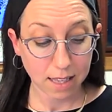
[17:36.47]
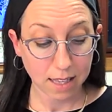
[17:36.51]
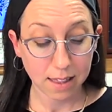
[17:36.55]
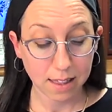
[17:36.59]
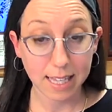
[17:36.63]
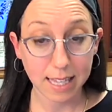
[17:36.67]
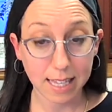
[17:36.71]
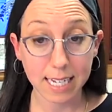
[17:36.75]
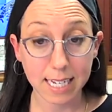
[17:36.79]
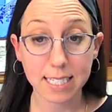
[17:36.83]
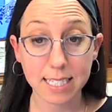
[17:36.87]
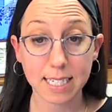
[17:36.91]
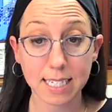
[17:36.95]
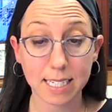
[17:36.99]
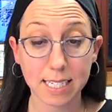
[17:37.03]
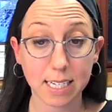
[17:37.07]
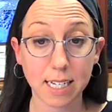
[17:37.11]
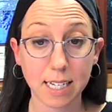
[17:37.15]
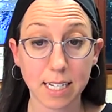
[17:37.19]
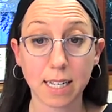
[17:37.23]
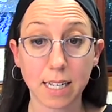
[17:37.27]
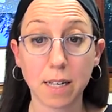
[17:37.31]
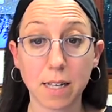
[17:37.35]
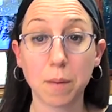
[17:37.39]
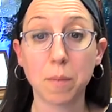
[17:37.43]
This
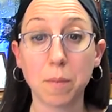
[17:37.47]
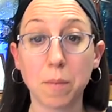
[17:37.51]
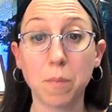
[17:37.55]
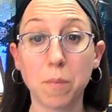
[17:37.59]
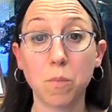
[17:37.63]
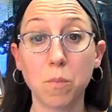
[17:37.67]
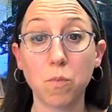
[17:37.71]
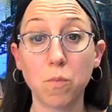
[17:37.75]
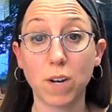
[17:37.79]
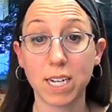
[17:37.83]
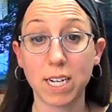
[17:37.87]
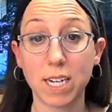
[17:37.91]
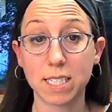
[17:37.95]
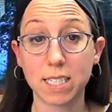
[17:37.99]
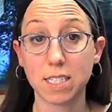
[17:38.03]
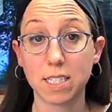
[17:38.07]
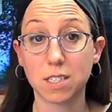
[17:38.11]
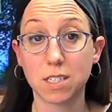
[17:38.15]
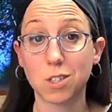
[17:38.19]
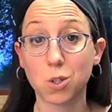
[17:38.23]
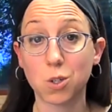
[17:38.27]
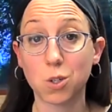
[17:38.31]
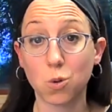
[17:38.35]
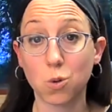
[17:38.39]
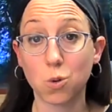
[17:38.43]
raises
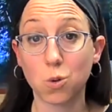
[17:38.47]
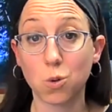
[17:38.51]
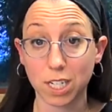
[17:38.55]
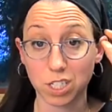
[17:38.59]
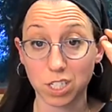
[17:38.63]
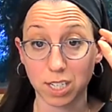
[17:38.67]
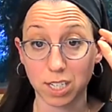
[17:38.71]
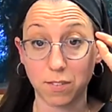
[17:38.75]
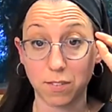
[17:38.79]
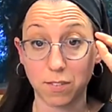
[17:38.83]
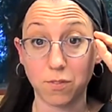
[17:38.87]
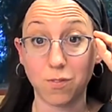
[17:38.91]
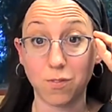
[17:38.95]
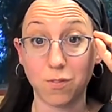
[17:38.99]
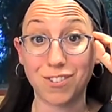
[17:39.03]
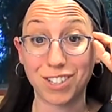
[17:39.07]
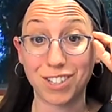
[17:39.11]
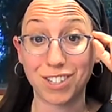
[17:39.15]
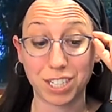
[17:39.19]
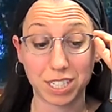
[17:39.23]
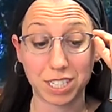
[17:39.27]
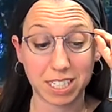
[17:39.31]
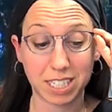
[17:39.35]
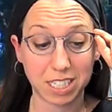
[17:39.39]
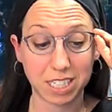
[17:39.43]
the question for the
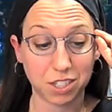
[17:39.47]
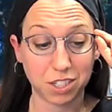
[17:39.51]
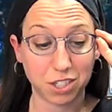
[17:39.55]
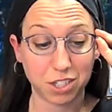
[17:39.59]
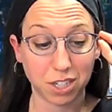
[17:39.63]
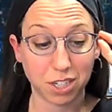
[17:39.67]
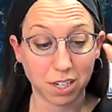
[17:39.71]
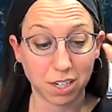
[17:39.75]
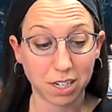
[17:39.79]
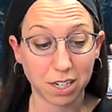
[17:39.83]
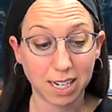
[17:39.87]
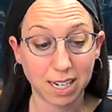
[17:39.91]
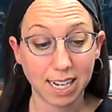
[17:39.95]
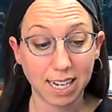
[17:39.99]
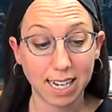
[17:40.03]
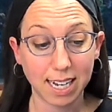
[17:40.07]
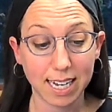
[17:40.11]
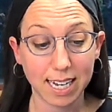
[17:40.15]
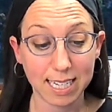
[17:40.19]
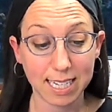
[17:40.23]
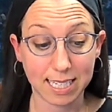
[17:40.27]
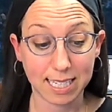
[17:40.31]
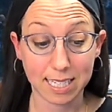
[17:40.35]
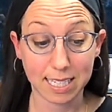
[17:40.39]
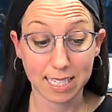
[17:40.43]
teacher.
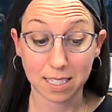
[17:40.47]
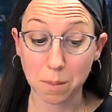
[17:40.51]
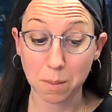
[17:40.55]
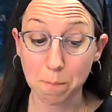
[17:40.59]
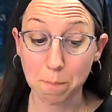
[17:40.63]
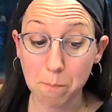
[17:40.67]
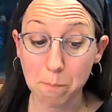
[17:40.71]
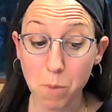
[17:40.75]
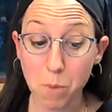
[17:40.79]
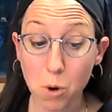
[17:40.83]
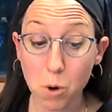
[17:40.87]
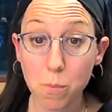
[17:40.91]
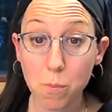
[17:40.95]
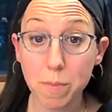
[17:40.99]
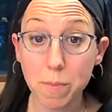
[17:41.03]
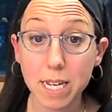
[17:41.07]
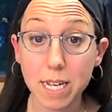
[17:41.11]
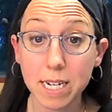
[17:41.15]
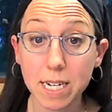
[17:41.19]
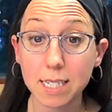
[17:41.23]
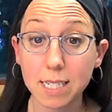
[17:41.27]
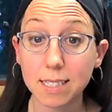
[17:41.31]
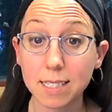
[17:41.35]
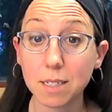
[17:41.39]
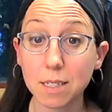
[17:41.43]
Is this a
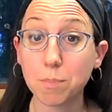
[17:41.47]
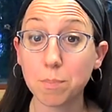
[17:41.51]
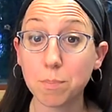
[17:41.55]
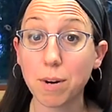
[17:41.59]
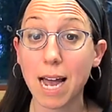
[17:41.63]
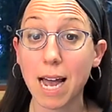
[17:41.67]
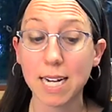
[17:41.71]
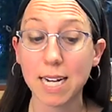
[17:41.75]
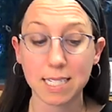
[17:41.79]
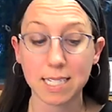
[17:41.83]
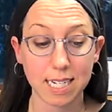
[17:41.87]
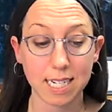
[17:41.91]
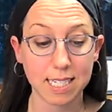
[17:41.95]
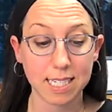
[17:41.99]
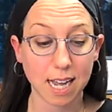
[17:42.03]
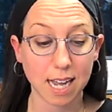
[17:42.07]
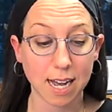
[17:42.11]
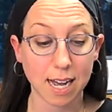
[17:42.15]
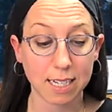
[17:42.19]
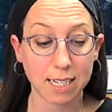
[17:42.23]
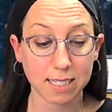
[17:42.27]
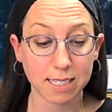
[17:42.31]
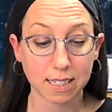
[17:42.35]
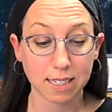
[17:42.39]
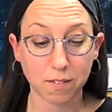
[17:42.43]
moment to practice
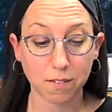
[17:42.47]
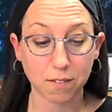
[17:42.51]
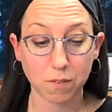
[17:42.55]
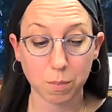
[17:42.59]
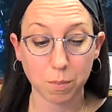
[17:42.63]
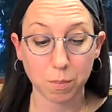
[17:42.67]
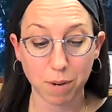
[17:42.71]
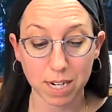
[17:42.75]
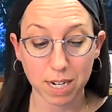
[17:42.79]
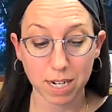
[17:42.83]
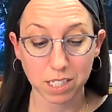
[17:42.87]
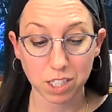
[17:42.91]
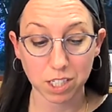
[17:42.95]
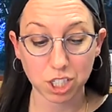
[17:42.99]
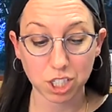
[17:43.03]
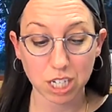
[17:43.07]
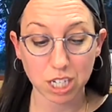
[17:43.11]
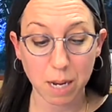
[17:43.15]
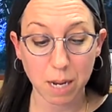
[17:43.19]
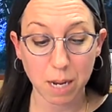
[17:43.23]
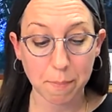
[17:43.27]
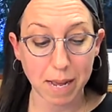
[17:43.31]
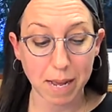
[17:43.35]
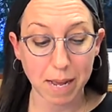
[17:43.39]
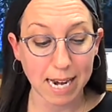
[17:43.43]
cognitive
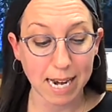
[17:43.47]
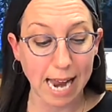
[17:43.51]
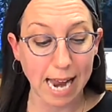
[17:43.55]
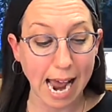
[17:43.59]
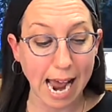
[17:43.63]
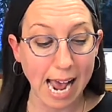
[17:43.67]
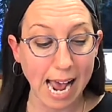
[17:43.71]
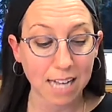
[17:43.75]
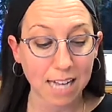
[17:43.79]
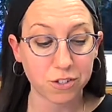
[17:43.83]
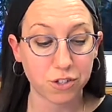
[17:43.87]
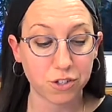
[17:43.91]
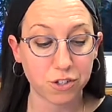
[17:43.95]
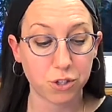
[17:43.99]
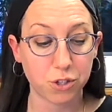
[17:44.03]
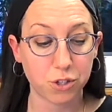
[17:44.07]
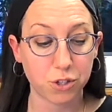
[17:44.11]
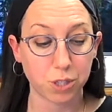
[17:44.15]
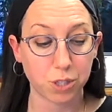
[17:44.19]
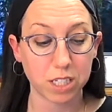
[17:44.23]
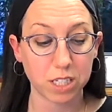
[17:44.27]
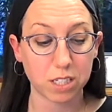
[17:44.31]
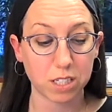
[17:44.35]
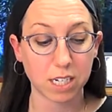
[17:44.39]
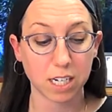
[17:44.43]
apprenticeship and ask
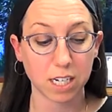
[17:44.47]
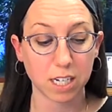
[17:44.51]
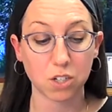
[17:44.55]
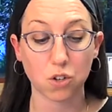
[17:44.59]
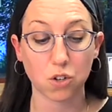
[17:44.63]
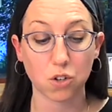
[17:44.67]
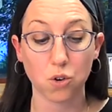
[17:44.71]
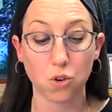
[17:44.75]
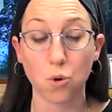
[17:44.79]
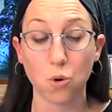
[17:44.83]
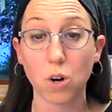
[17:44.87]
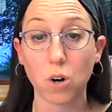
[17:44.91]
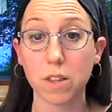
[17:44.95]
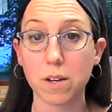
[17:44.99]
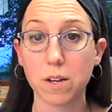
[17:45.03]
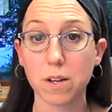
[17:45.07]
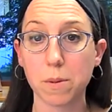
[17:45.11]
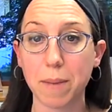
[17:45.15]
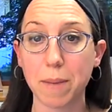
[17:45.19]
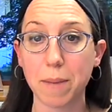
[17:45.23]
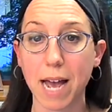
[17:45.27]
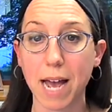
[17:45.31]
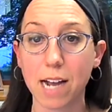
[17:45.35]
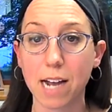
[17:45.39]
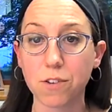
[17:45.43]
students to ignore their
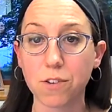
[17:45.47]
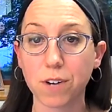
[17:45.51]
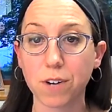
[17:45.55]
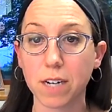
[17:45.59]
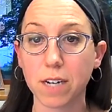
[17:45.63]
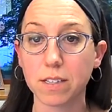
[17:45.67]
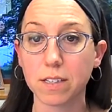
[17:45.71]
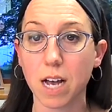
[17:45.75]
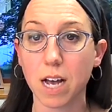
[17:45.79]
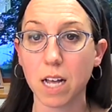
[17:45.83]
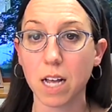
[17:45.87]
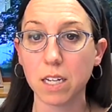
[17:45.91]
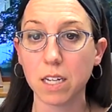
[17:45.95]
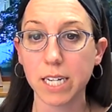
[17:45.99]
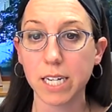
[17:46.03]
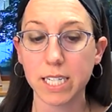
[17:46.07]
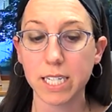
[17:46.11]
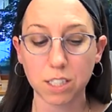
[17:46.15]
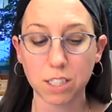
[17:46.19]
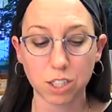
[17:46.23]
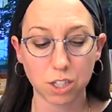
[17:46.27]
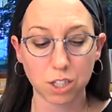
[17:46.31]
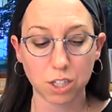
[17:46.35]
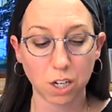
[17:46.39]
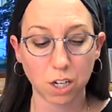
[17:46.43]
background
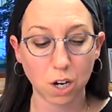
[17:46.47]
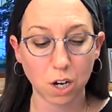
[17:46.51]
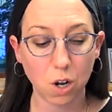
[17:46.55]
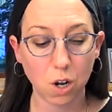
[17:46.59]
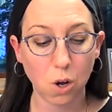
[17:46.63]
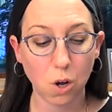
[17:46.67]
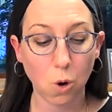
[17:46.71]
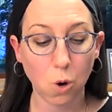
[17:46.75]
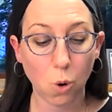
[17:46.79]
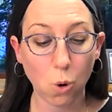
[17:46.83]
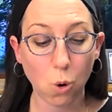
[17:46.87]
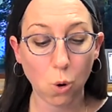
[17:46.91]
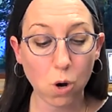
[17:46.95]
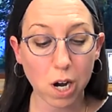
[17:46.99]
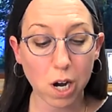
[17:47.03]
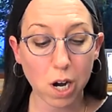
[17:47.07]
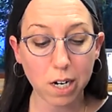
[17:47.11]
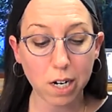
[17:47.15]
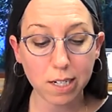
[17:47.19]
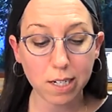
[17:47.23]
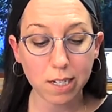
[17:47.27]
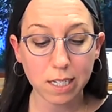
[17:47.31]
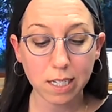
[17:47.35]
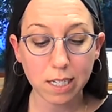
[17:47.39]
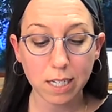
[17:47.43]
knowledge?
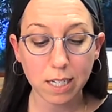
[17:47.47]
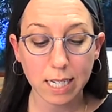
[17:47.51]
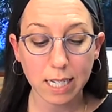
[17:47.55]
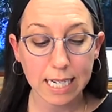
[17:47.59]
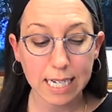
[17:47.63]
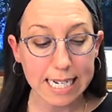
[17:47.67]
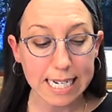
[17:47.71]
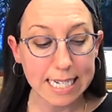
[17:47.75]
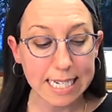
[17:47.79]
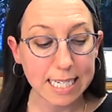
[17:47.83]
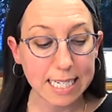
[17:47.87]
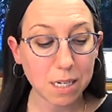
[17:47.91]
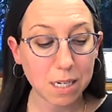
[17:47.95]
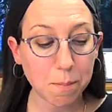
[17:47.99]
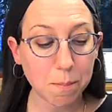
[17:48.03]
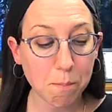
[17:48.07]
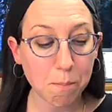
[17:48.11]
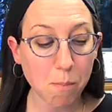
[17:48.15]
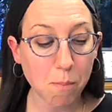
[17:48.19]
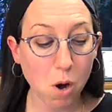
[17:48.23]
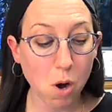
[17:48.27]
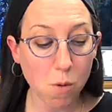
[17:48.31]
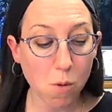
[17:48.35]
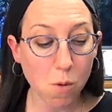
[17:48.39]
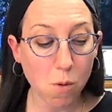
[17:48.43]
Or is it a
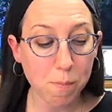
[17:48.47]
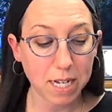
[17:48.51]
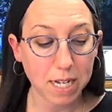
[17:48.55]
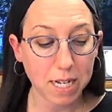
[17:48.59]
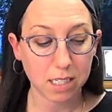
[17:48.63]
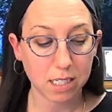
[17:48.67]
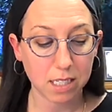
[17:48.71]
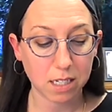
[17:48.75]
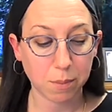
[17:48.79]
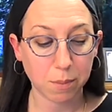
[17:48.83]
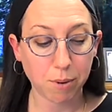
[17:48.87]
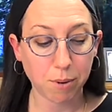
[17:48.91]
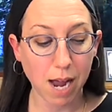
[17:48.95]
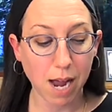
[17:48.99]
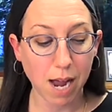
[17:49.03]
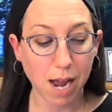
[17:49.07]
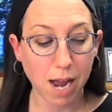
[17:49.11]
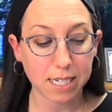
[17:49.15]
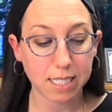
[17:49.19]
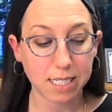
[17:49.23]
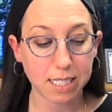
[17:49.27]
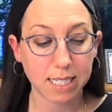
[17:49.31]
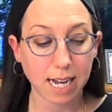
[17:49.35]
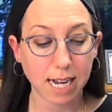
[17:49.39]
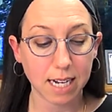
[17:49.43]
moment to
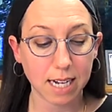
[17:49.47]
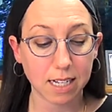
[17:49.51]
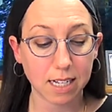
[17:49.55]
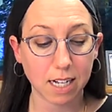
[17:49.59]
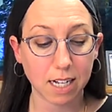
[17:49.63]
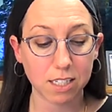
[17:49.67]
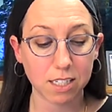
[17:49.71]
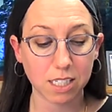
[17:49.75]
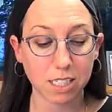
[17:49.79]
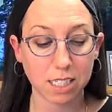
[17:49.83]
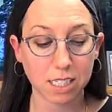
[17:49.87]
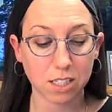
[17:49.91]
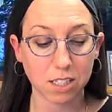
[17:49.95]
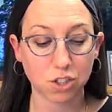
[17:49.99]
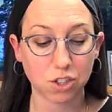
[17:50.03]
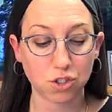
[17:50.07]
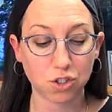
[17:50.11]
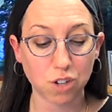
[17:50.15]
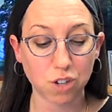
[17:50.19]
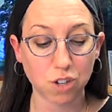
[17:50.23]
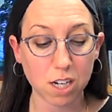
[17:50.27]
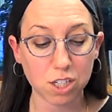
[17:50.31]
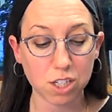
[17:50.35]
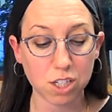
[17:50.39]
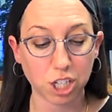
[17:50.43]
practice dialogic
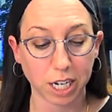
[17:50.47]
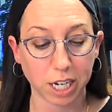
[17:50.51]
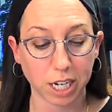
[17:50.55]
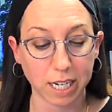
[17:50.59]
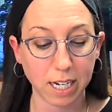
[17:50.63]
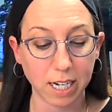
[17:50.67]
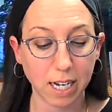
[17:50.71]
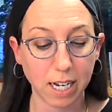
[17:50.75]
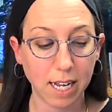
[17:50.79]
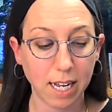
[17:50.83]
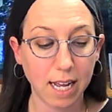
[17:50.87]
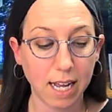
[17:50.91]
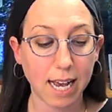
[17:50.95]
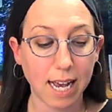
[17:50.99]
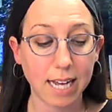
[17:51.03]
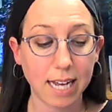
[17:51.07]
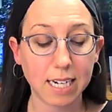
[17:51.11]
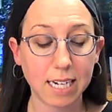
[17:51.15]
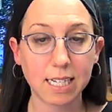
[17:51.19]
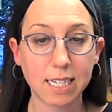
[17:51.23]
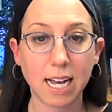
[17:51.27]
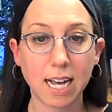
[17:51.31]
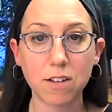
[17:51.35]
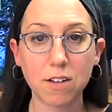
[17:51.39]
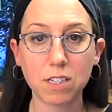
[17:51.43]
instruction and
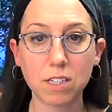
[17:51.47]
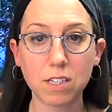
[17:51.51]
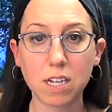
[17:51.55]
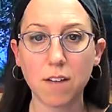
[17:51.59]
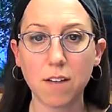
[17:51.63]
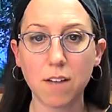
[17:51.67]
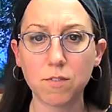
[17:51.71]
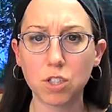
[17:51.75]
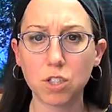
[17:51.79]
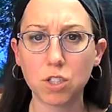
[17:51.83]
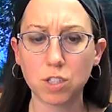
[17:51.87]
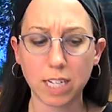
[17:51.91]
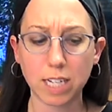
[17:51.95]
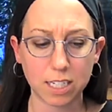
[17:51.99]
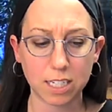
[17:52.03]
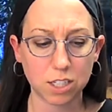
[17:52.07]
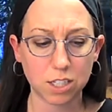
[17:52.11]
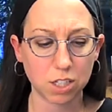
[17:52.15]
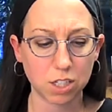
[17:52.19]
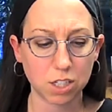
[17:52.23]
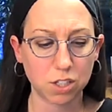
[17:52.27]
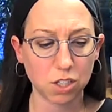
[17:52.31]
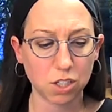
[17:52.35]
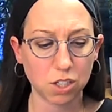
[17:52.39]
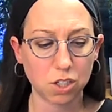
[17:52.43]
allow the
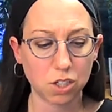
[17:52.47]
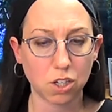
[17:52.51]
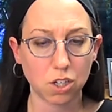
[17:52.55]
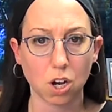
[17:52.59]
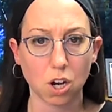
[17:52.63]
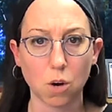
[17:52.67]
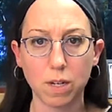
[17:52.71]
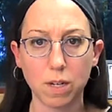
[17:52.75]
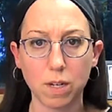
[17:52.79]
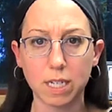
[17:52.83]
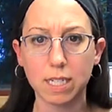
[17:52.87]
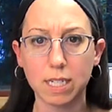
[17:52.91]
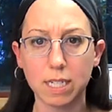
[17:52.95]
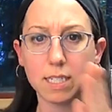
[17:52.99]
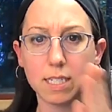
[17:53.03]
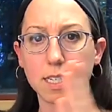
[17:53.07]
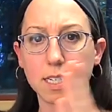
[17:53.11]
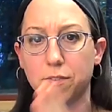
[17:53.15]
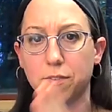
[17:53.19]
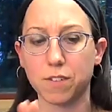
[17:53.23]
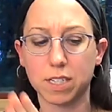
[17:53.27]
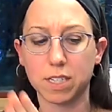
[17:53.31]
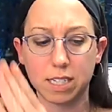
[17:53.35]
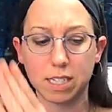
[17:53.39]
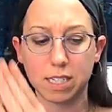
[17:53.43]
conversation to go in a
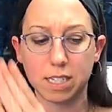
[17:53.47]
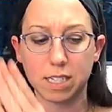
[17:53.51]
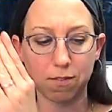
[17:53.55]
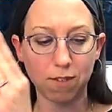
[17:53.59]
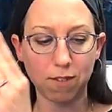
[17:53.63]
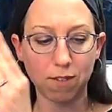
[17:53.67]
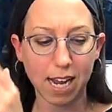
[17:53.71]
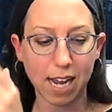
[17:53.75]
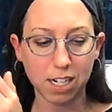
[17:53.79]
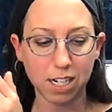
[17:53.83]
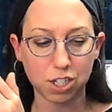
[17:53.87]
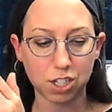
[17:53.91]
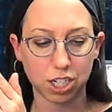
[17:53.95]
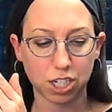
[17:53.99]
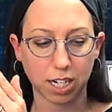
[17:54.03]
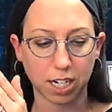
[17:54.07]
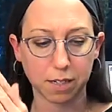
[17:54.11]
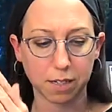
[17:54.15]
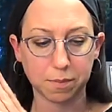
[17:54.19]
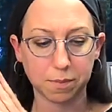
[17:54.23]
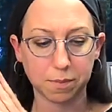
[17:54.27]
different direction?